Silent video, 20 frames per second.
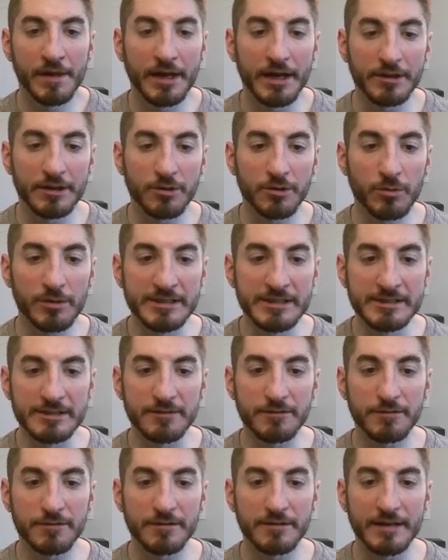and the
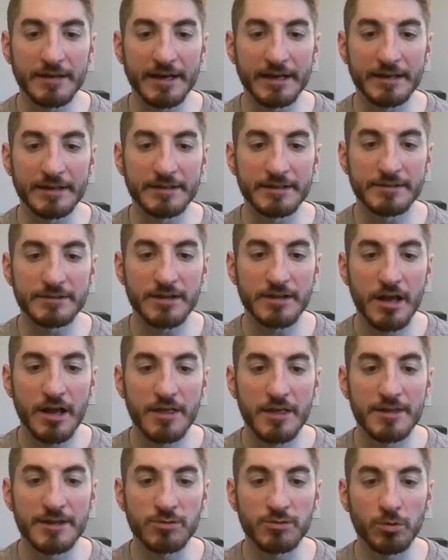reason for that is
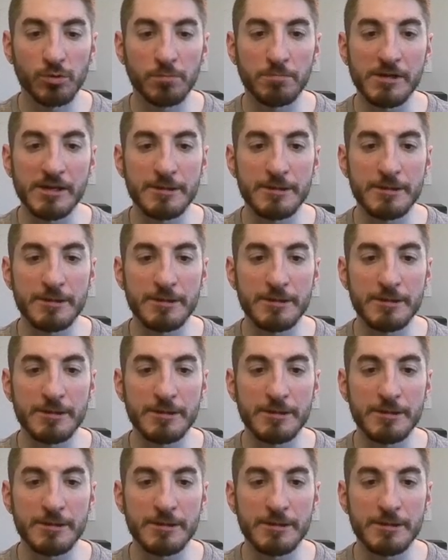this will be